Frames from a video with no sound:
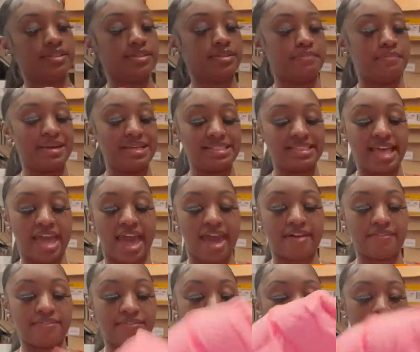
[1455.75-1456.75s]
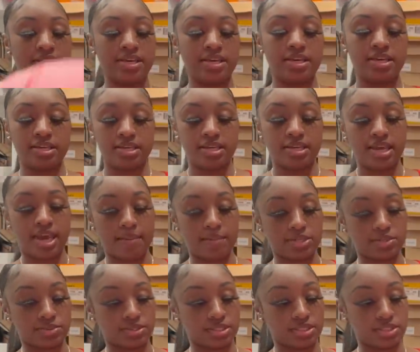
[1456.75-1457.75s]
Must have. How
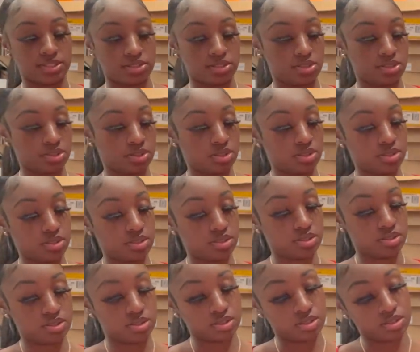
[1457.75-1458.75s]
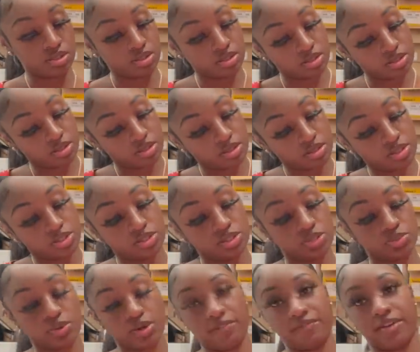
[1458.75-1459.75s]
much was this?
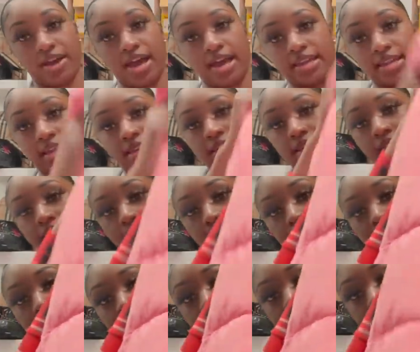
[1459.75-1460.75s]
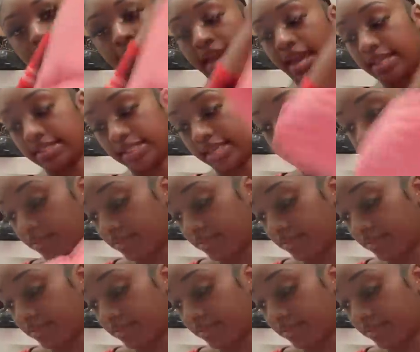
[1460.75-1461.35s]
$25.99. Has to have